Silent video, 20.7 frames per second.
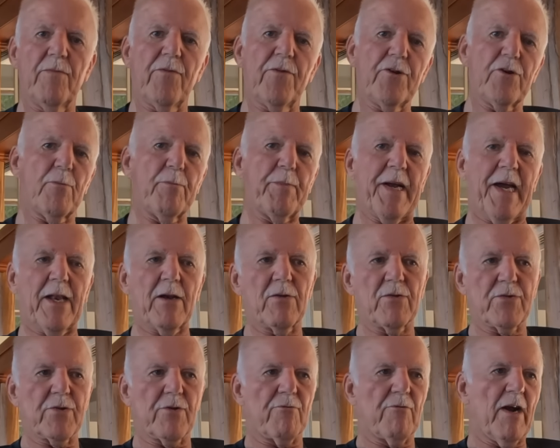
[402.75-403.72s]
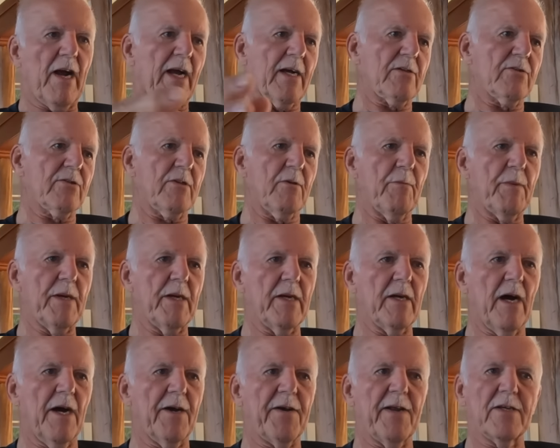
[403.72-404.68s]
your panels and racks to
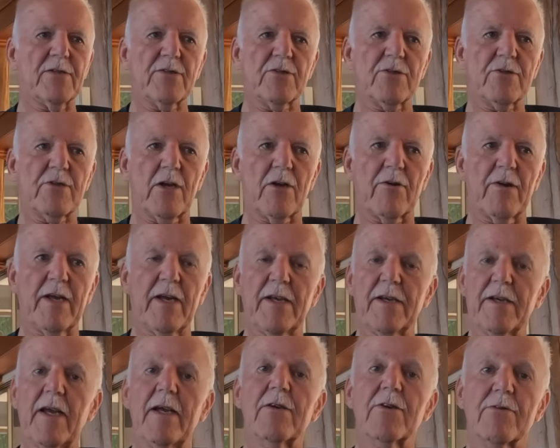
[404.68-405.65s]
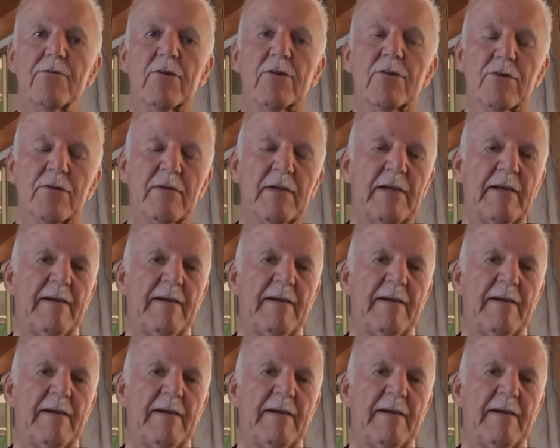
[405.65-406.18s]
be unnecessary and dangerous.